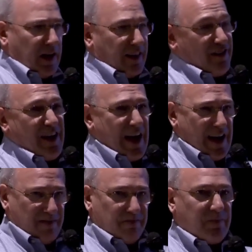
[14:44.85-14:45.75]
Uh, they're
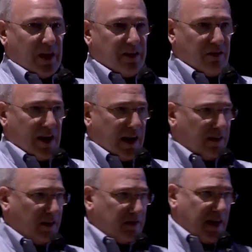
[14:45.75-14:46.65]
not. They're
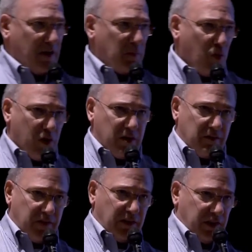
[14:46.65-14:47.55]
not. They're town board
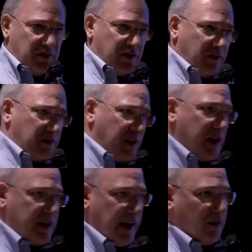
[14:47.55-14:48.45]
or village or
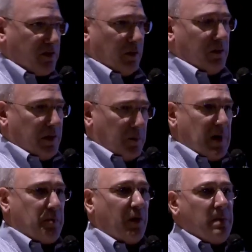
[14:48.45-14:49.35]
city council uh,
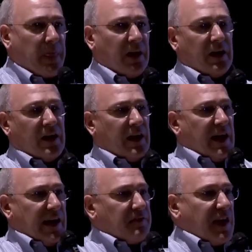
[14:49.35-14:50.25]
people.
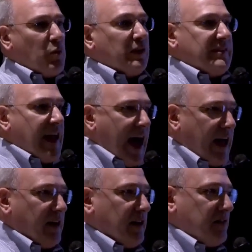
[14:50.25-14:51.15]
And if they will
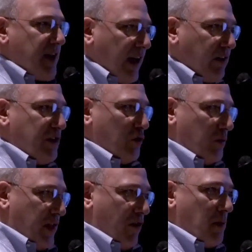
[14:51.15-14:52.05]
not tell
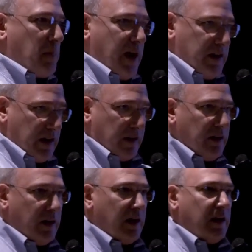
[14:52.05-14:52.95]
you their
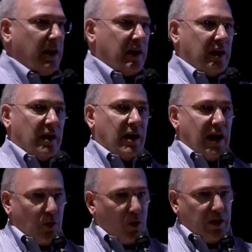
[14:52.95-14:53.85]
opinion
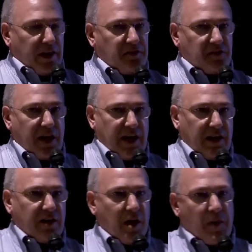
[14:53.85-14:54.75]
on where they
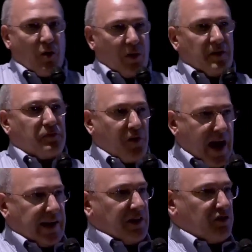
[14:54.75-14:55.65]
stand about whether
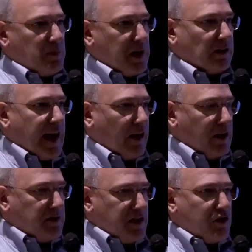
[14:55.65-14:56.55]
fracking should be
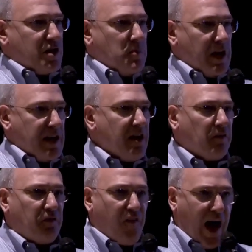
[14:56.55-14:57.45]
allowed into your committee,
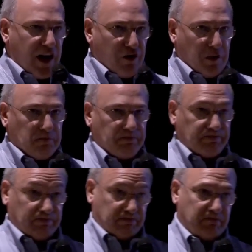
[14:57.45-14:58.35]
fire them.
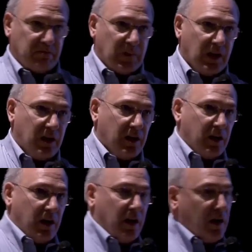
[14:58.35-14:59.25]

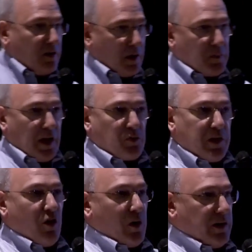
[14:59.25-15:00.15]
Sometimes
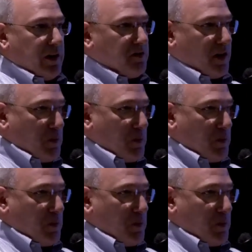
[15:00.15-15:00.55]
we go into these